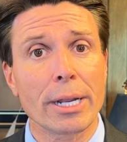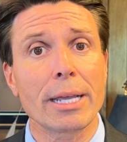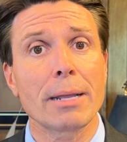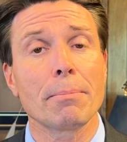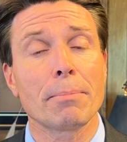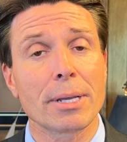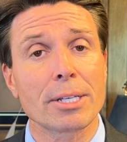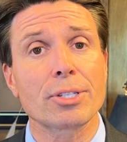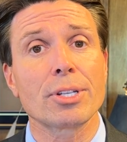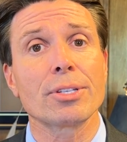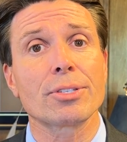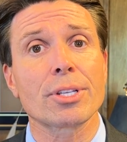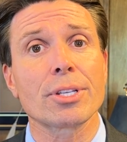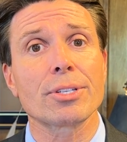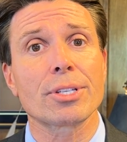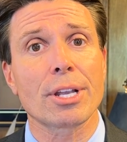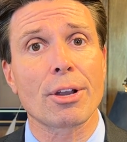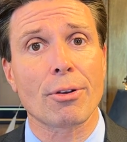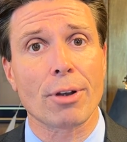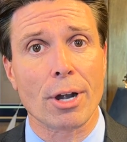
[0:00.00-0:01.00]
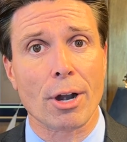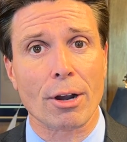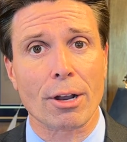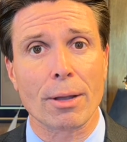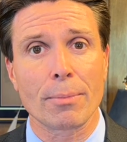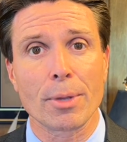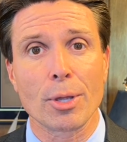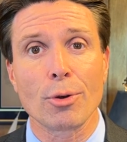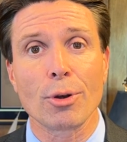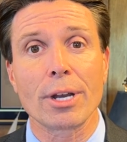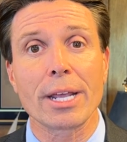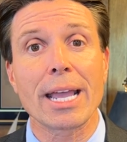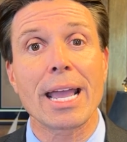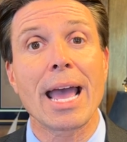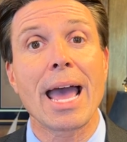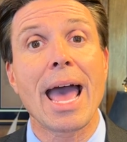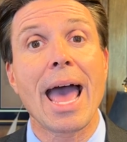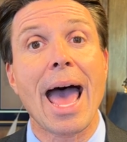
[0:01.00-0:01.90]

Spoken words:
and businesses here in our community